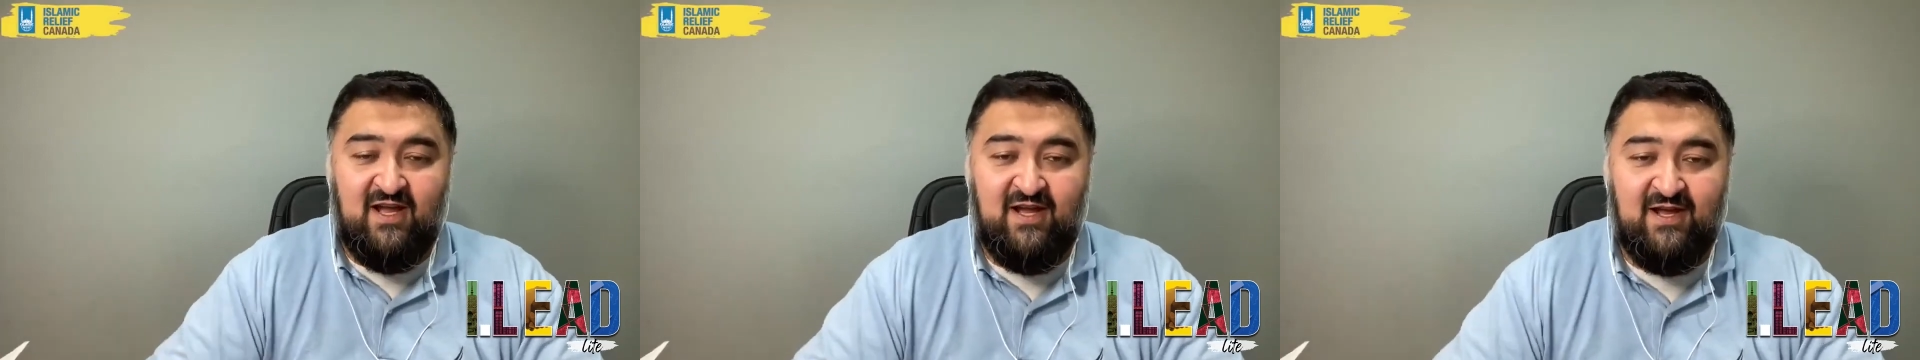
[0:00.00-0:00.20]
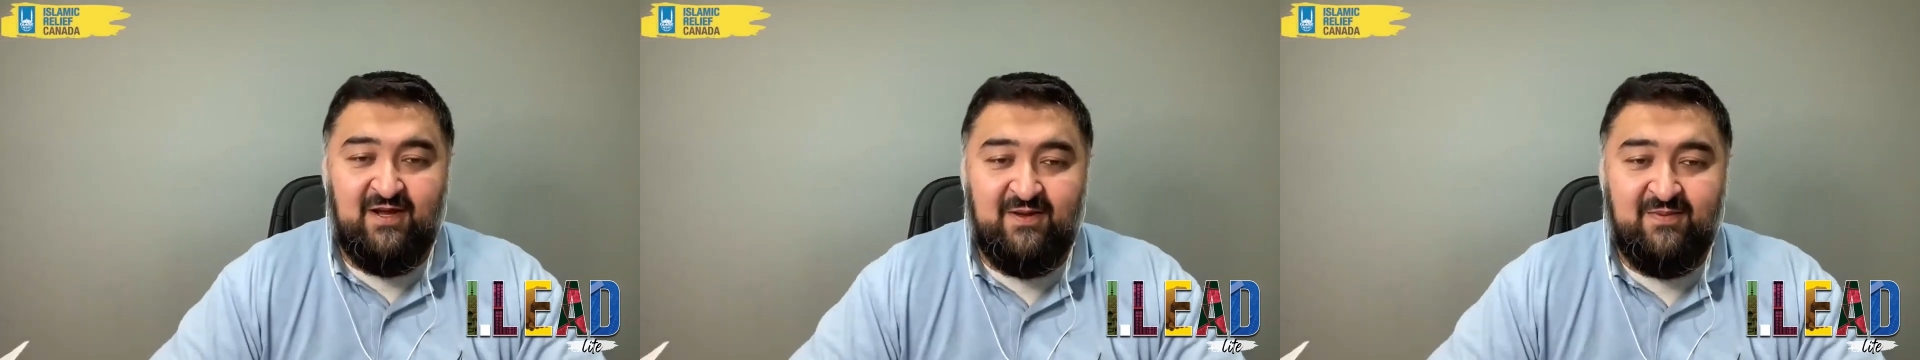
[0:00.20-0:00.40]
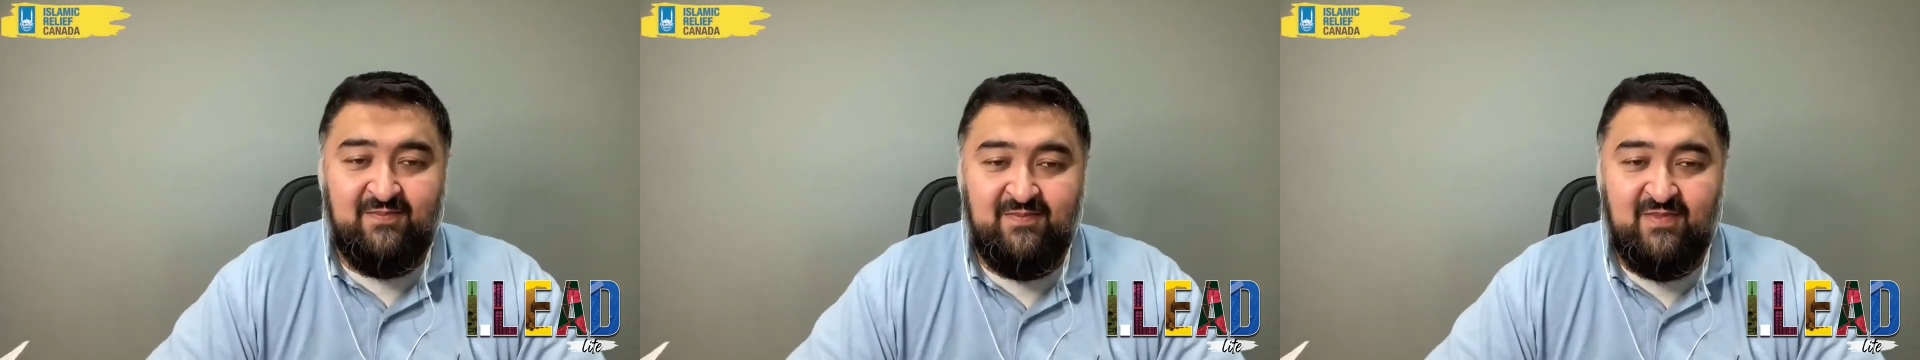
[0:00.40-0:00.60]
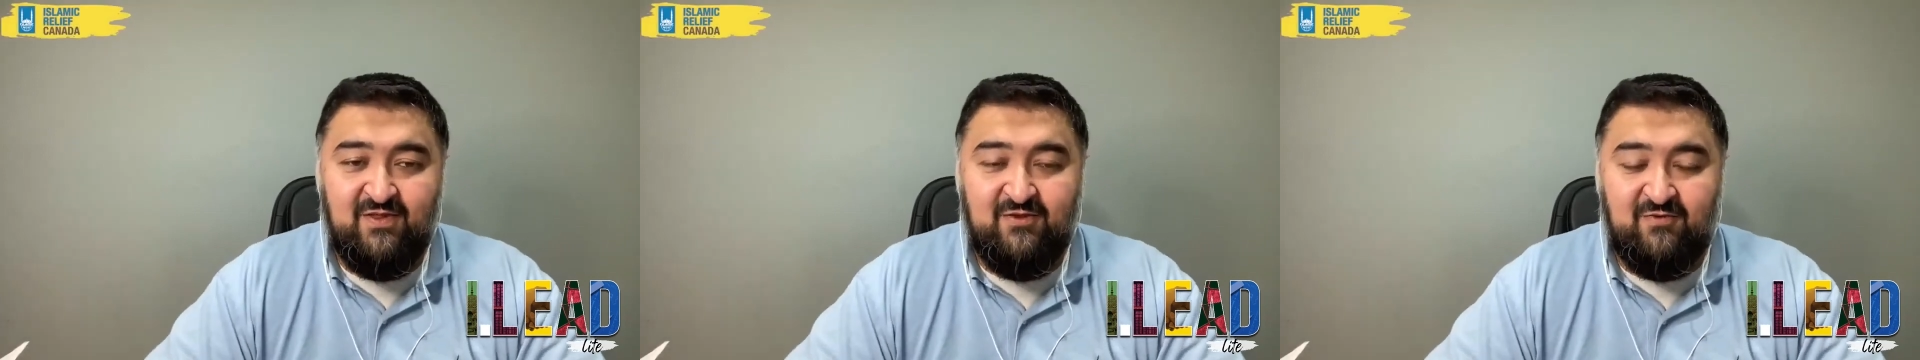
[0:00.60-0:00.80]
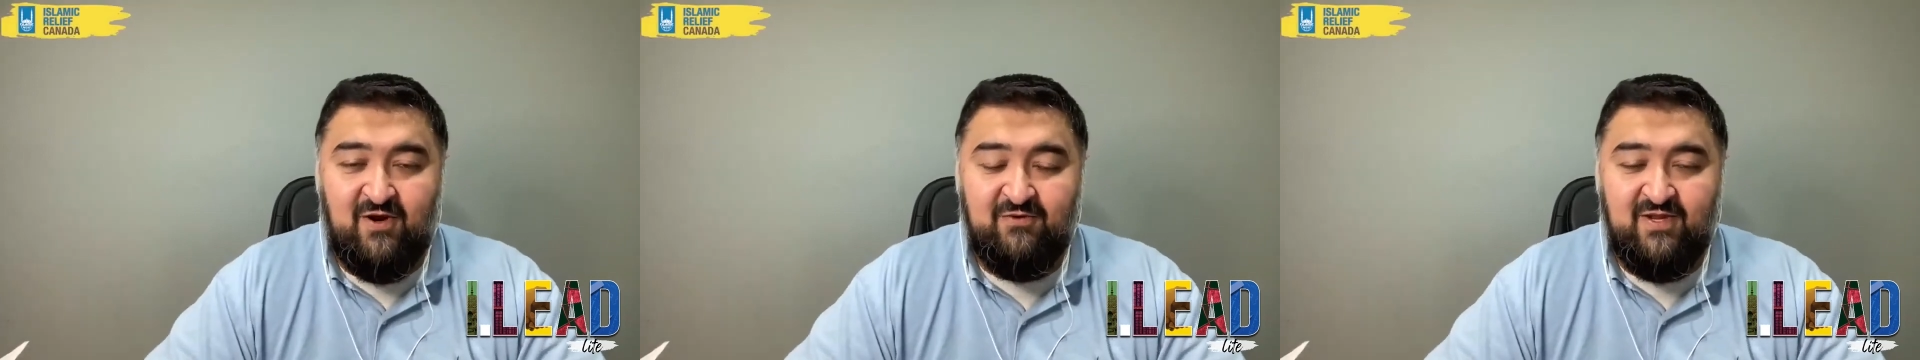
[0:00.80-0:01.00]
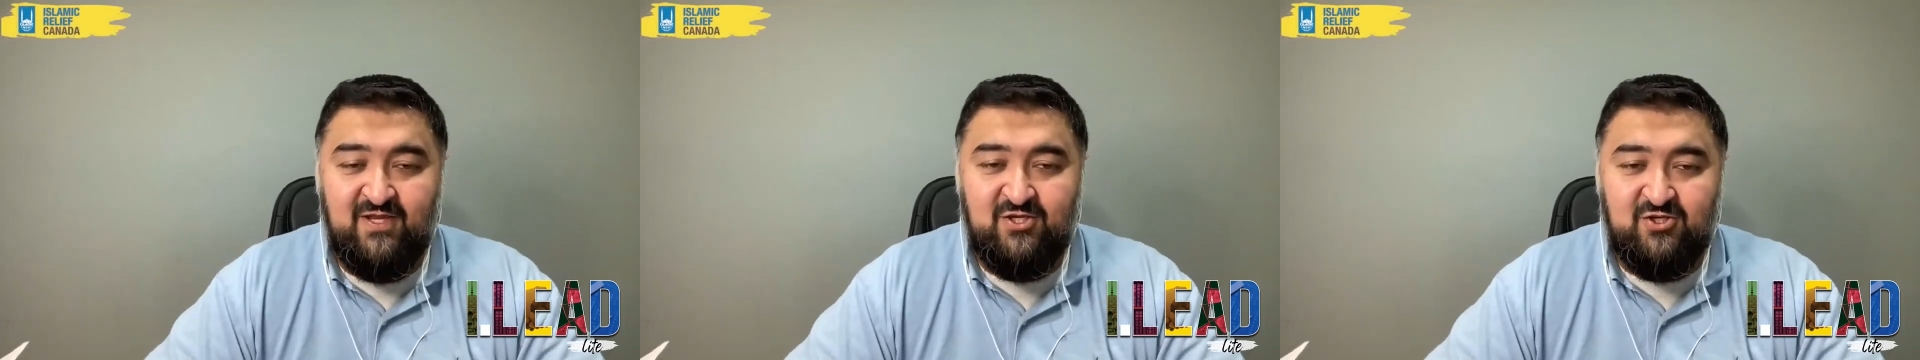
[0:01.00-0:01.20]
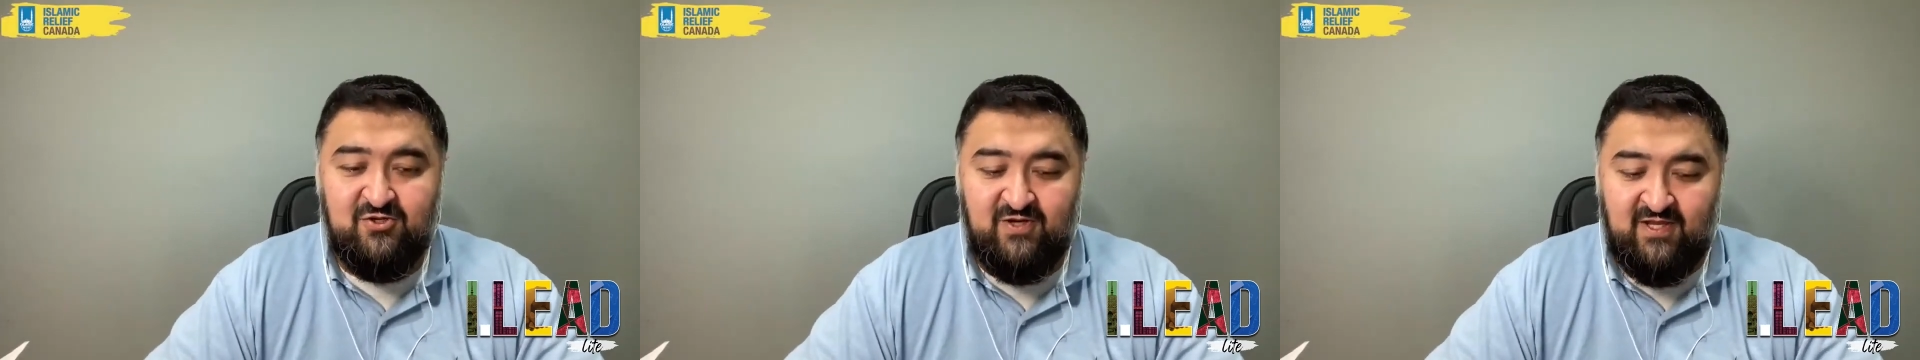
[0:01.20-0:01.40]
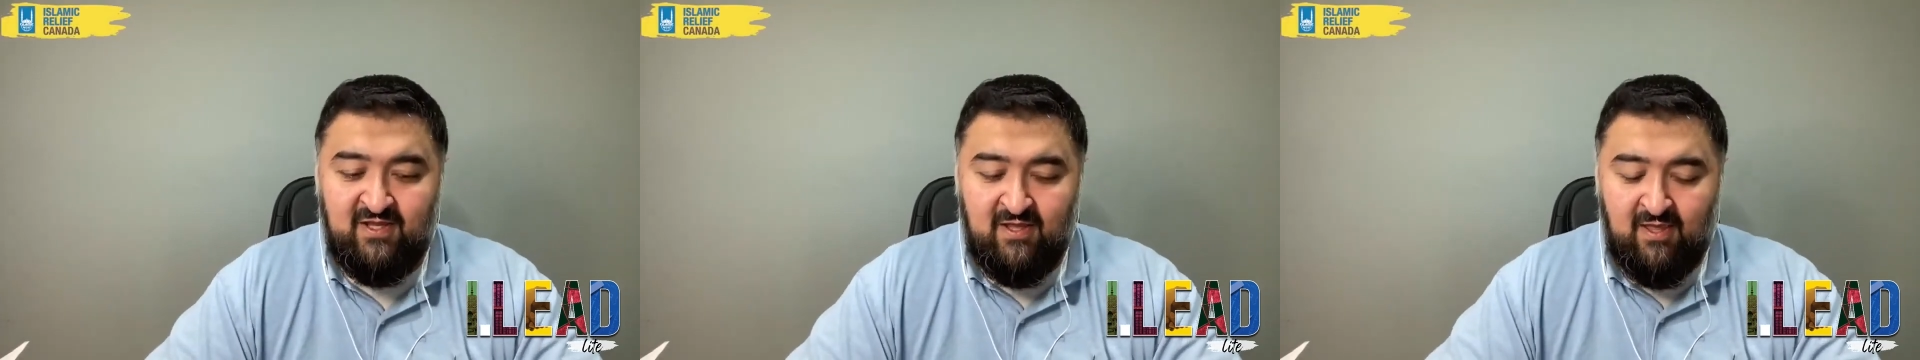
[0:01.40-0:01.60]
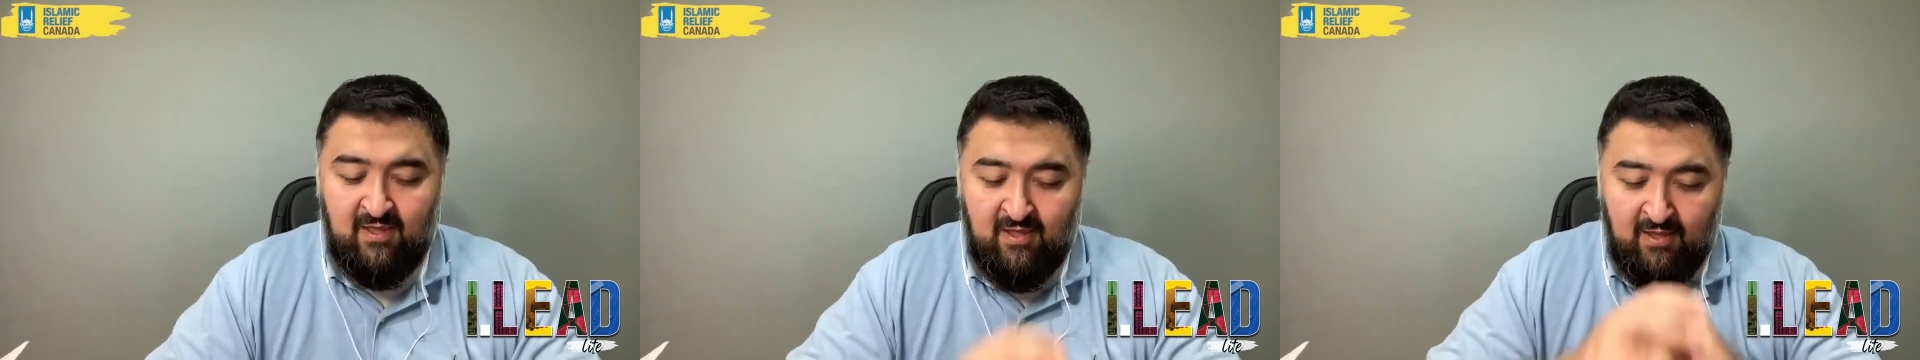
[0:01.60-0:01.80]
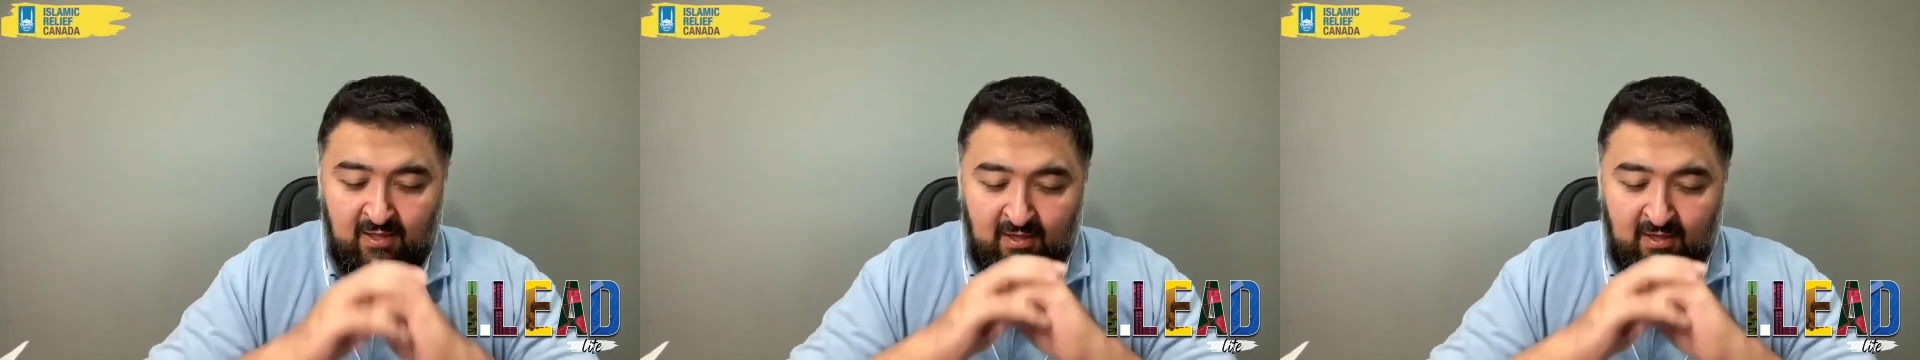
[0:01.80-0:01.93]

throughout history.